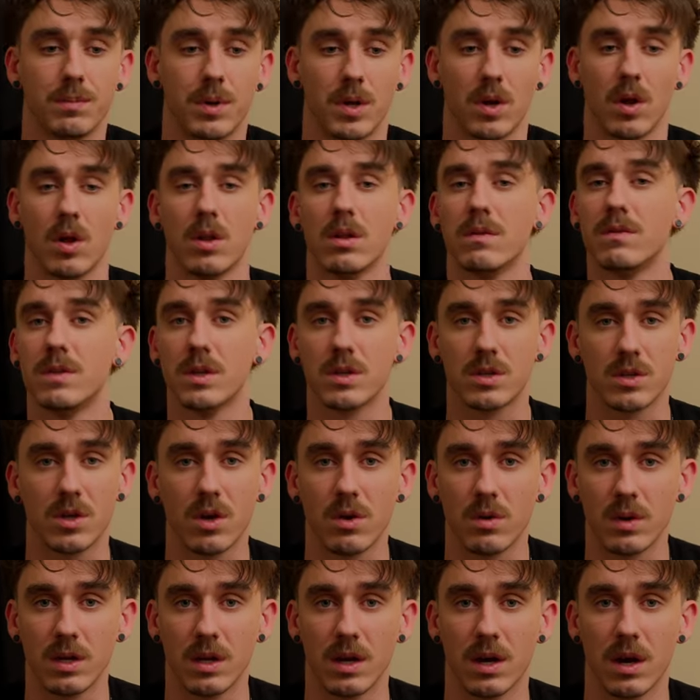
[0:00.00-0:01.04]
But all of this
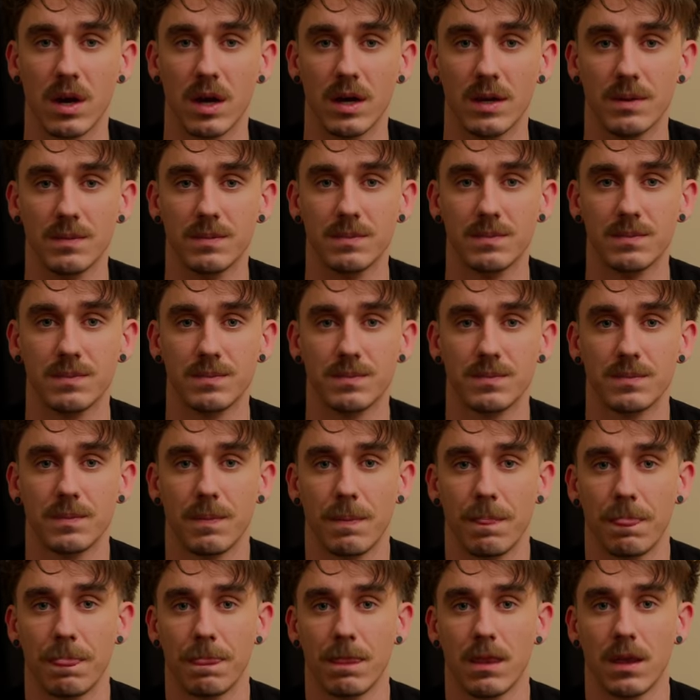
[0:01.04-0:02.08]
going on,
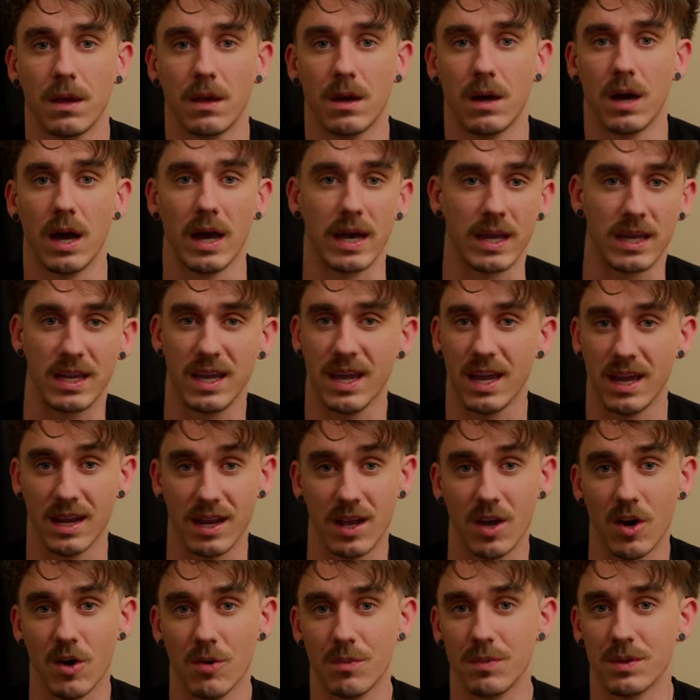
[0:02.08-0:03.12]
I can't
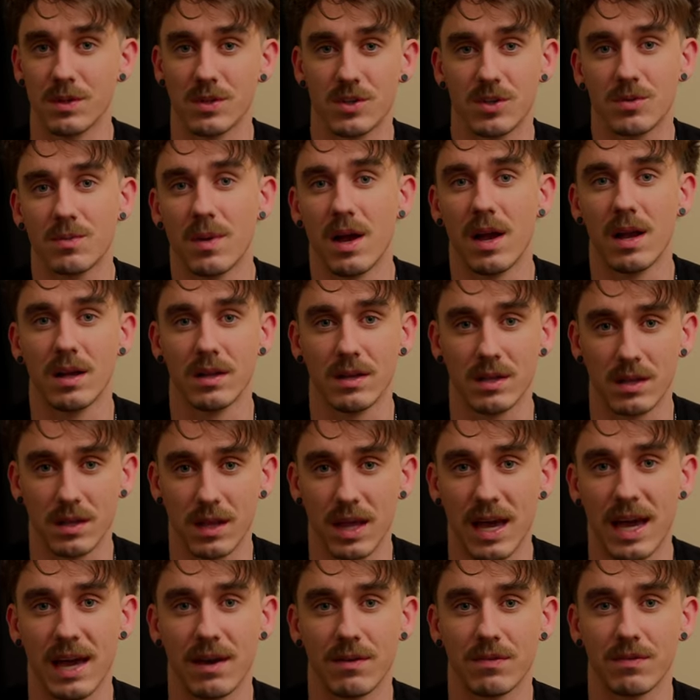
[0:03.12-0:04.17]
help but smile and
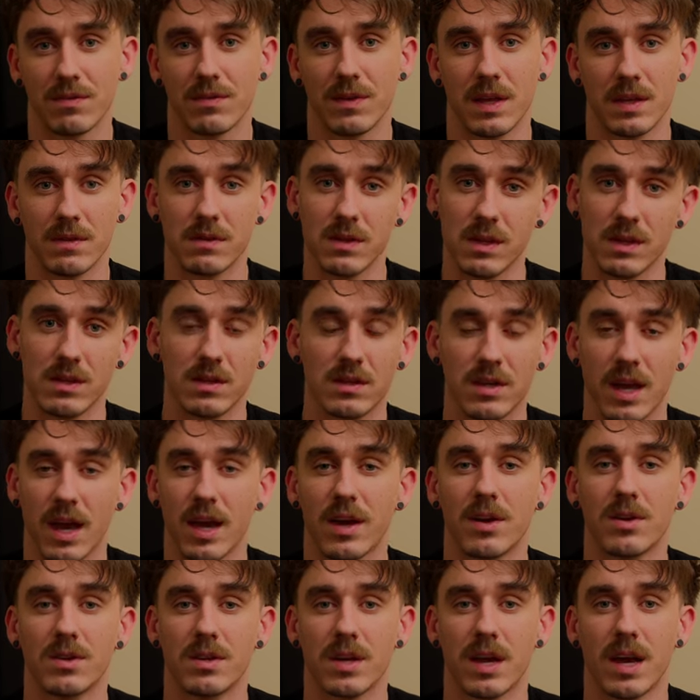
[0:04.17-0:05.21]
laugh that the
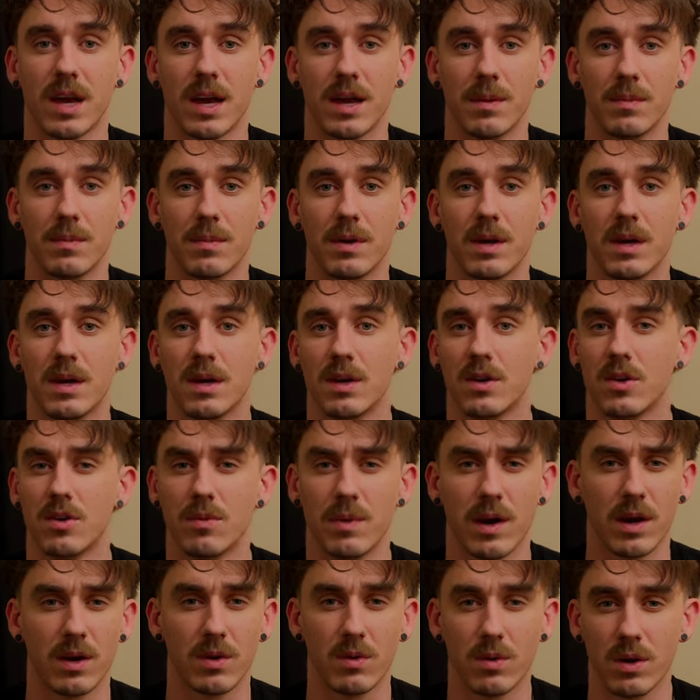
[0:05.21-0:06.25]
entire time, no
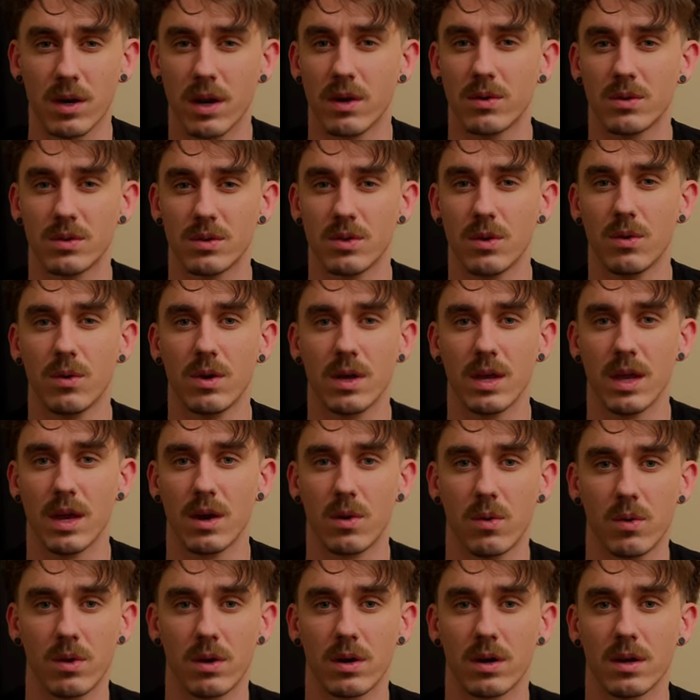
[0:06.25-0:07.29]
matter what I was doing
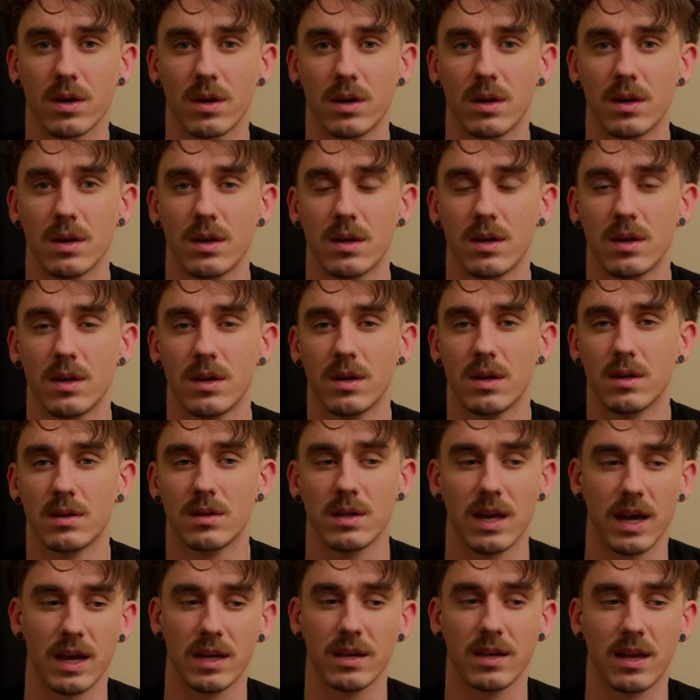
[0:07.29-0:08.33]
at work,
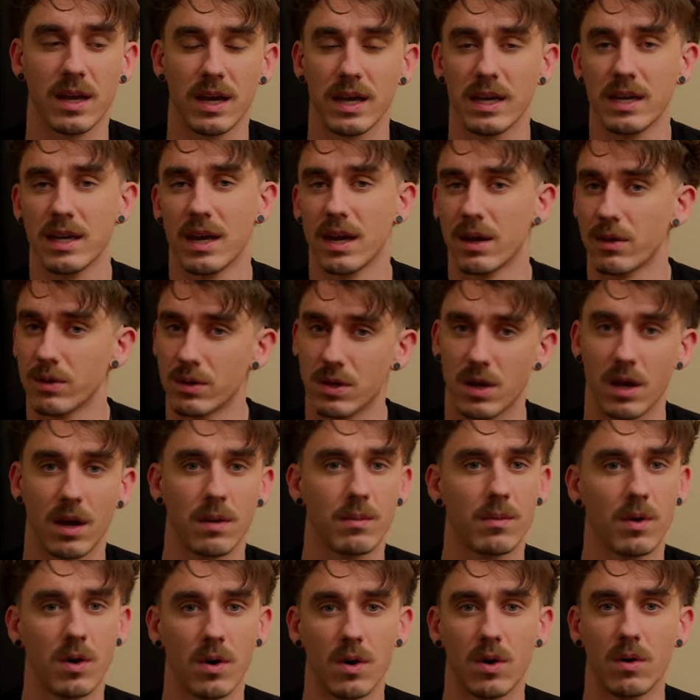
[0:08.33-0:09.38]
that night I would
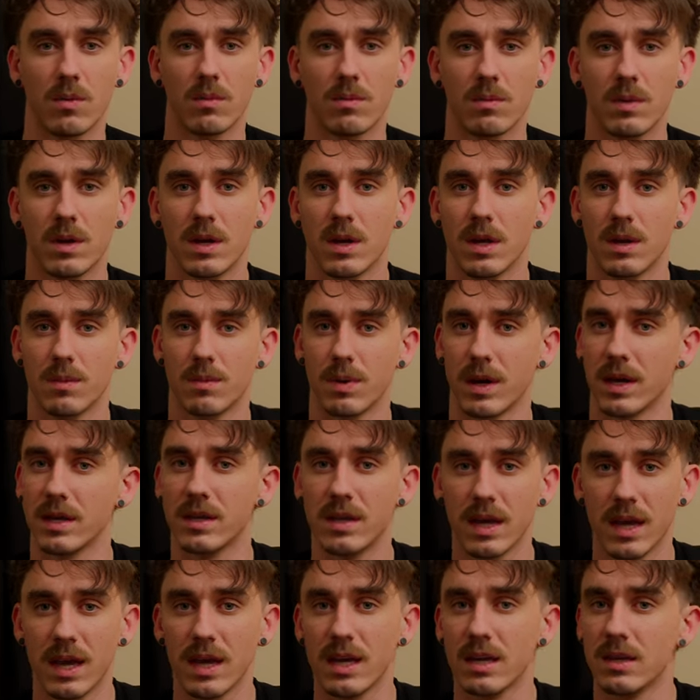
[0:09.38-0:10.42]
come home, by
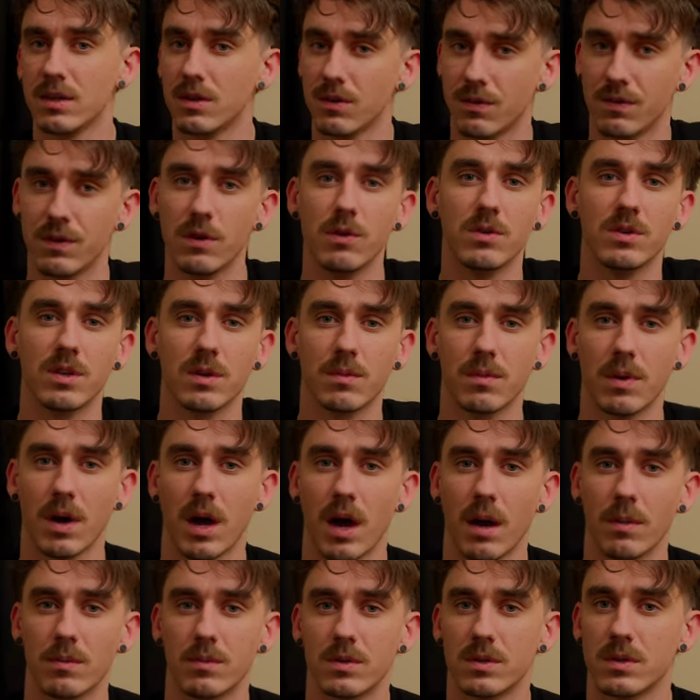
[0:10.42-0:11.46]
day defusing
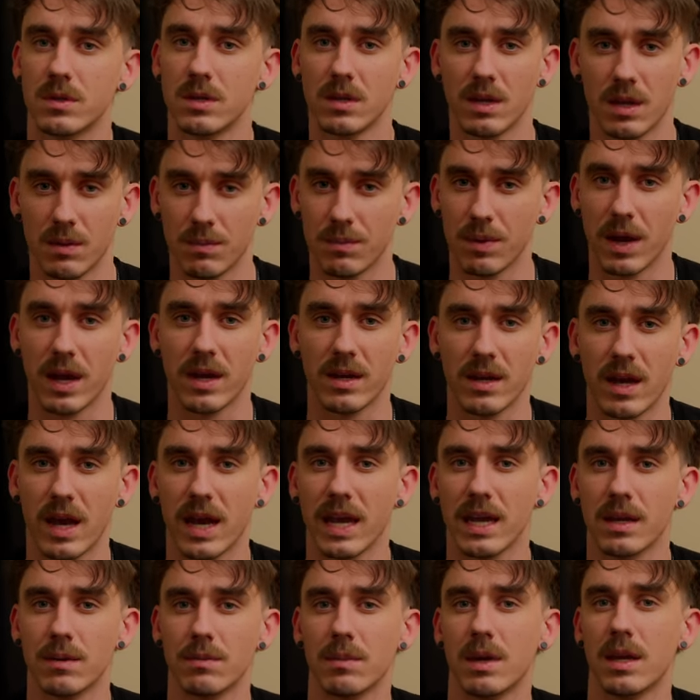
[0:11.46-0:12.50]
bombs, and by
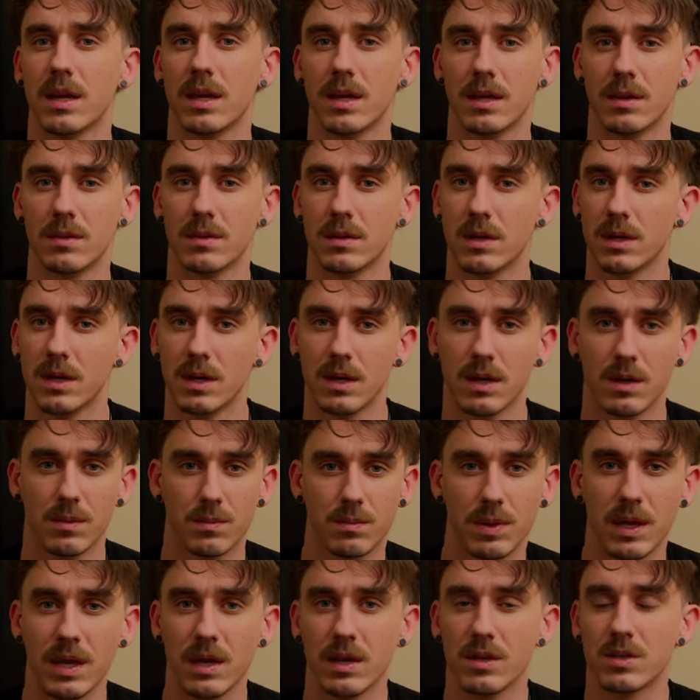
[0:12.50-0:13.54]
night making
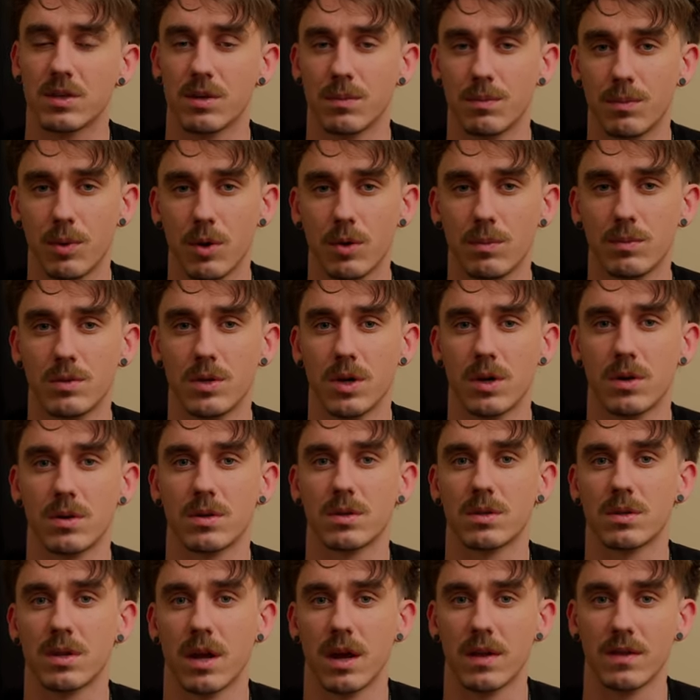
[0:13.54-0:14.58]
penis and poop
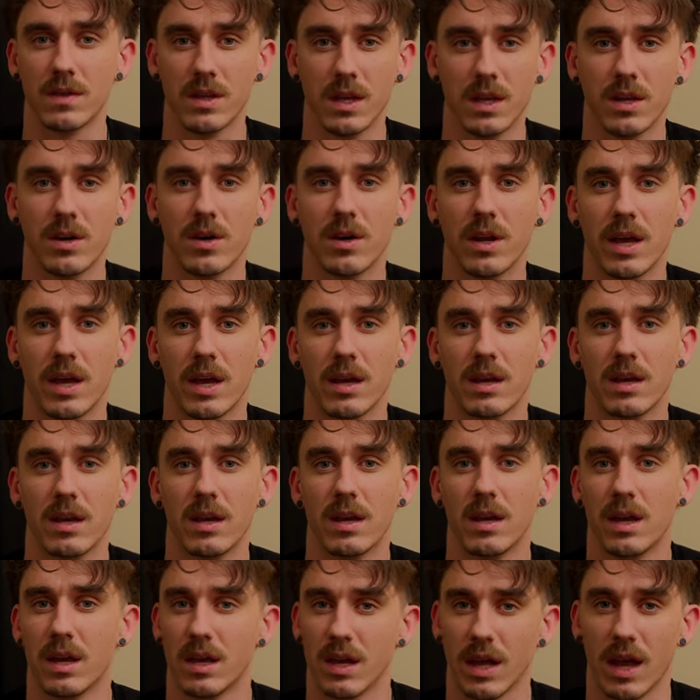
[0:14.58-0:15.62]
jokes on the internet
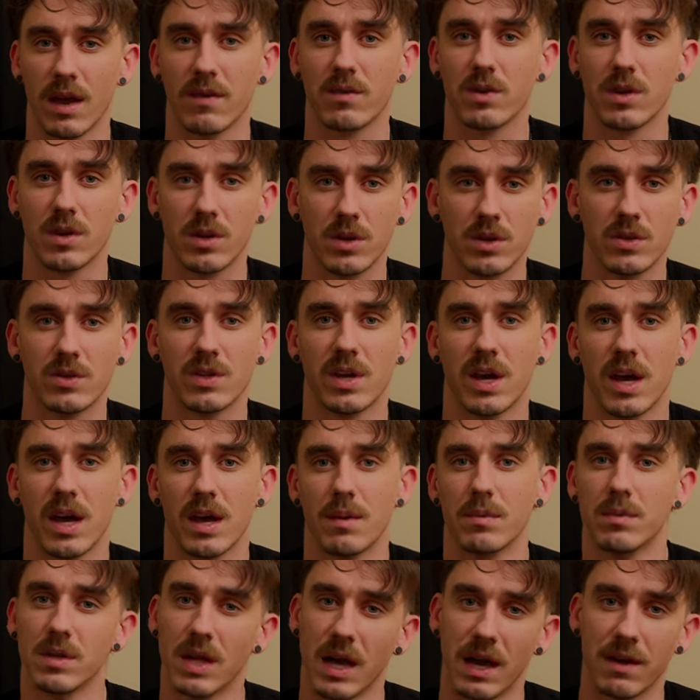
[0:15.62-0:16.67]
and having a good
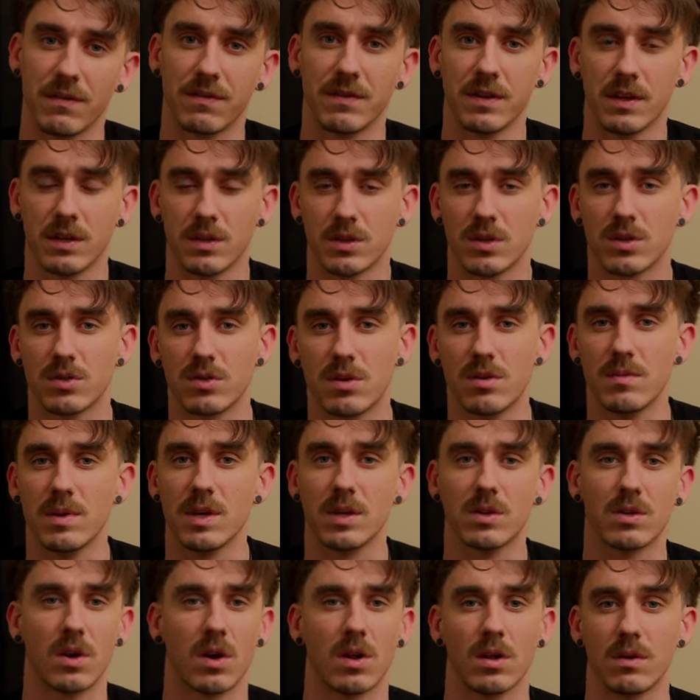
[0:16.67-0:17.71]
time laughing and
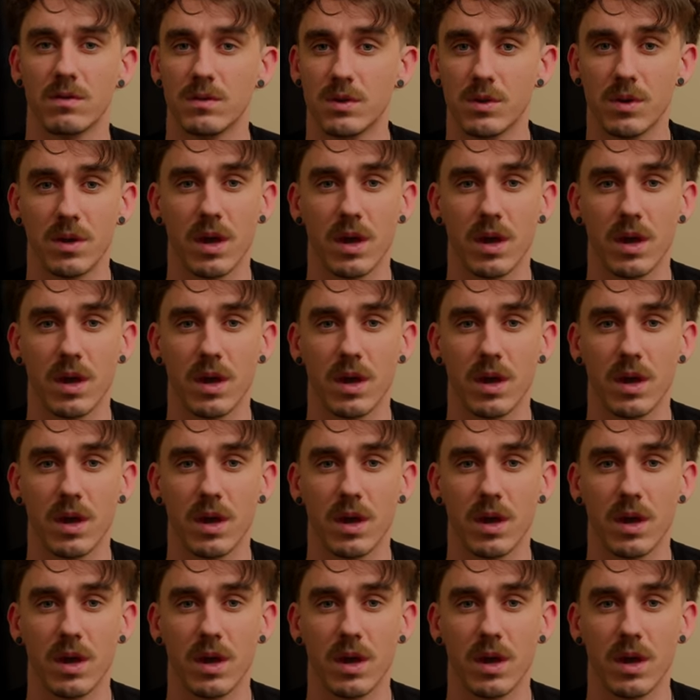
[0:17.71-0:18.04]
streaming to all of you